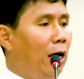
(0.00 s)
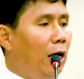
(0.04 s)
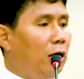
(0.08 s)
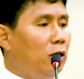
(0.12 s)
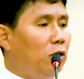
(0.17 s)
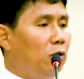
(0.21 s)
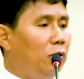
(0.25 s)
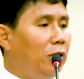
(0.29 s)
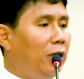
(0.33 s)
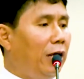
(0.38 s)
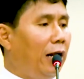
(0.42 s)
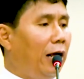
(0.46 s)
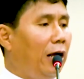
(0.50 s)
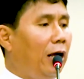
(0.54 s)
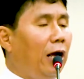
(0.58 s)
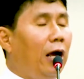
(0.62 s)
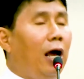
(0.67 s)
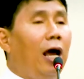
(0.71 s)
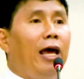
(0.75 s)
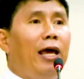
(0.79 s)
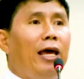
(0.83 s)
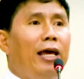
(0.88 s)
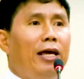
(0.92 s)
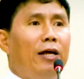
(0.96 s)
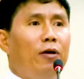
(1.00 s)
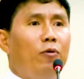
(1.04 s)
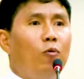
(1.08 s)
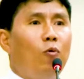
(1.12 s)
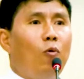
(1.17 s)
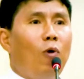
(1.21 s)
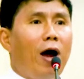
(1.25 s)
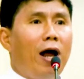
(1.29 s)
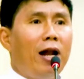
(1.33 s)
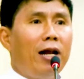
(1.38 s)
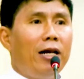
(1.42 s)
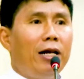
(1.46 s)
So that in
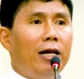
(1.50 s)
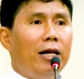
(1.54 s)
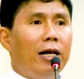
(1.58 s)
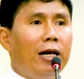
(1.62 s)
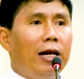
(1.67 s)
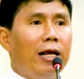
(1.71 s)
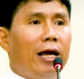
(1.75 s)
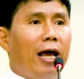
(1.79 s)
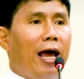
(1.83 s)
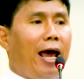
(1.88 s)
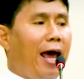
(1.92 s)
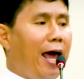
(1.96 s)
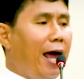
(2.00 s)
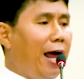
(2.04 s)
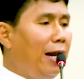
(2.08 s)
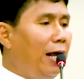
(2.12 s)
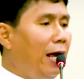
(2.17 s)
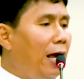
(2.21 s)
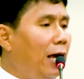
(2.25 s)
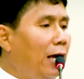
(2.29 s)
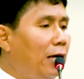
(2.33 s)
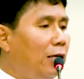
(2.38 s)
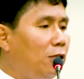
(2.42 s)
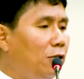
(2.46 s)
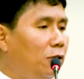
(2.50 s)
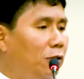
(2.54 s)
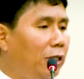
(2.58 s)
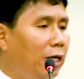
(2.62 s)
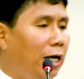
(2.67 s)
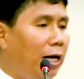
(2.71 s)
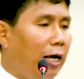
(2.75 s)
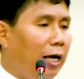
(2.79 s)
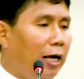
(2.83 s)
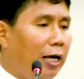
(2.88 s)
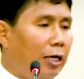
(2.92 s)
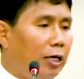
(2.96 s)
one hand, so
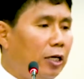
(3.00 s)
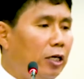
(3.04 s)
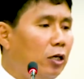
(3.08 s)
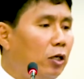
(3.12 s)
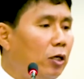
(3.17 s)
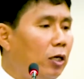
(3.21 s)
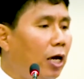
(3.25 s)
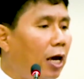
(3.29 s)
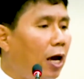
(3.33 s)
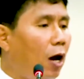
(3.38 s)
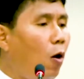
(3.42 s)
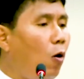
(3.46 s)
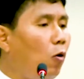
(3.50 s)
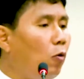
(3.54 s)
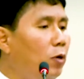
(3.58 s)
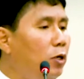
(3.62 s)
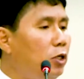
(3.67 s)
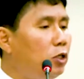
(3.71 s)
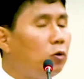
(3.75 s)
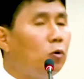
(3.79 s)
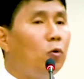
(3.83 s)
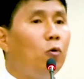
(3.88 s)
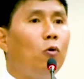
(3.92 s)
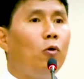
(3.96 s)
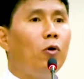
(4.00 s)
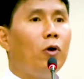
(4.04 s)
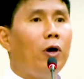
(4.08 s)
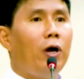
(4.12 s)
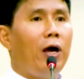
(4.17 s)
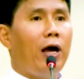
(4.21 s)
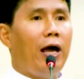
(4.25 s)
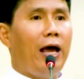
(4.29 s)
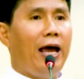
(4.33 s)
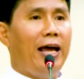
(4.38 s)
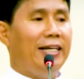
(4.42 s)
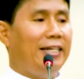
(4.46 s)
that he always
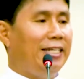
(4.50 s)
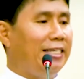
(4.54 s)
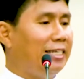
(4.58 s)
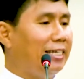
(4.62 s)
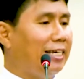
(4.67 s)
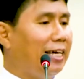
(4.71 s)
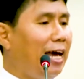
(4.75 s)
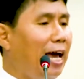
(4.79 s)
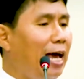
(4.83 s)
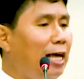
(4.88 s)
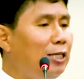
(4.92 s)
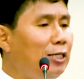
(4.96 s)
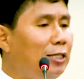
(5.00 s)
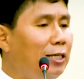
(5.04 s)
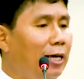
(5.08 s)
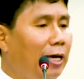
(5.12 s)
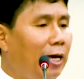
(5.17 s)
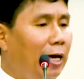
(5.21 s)
holds a discus,